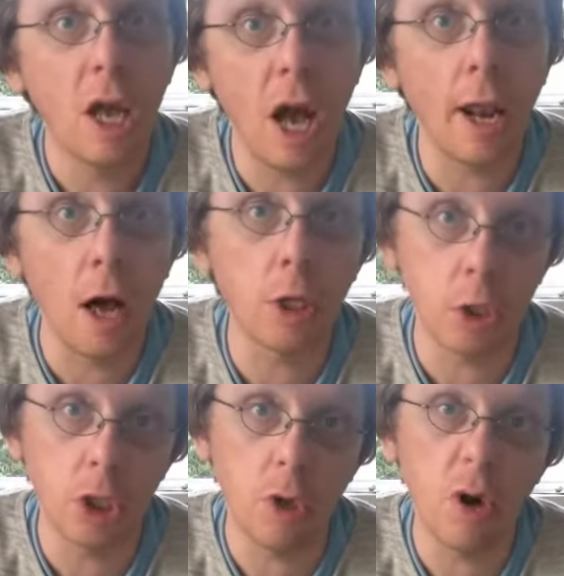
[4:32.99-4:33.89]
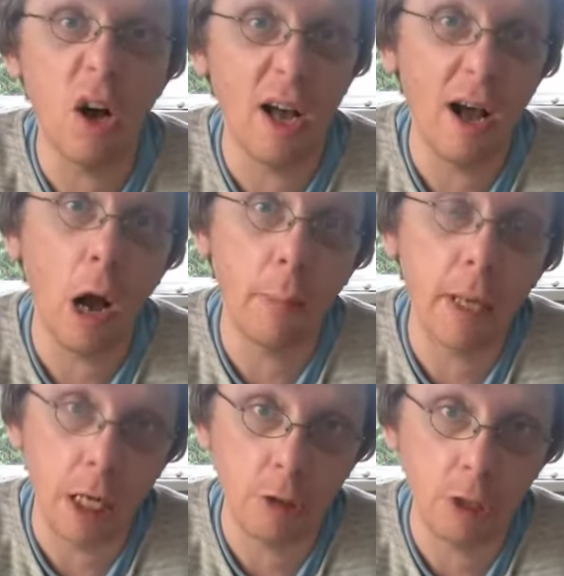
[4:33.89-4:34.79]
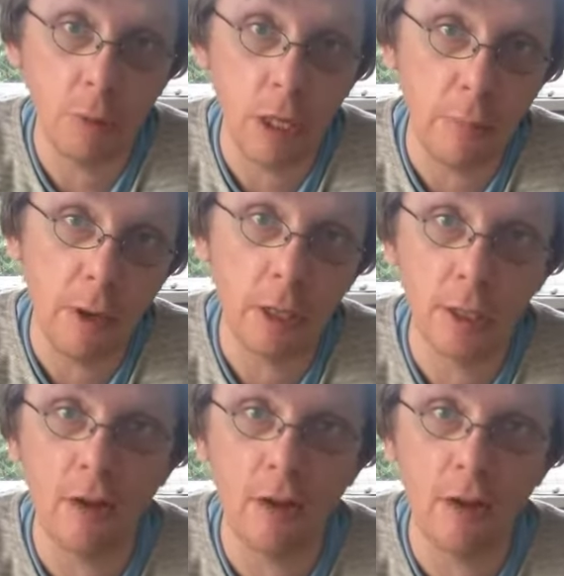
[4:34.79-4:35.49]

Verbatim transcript: And I just thought, I'm a naturally sweaty person.